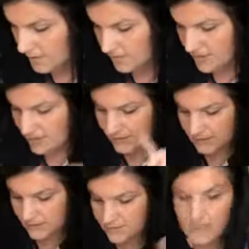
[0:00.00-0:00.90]
You can make like
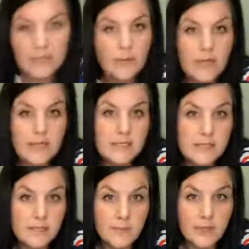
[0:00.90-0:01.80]
little mini
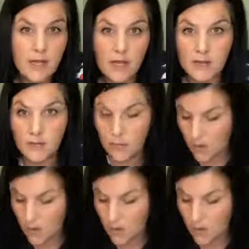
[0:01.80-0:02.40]
ones to put on the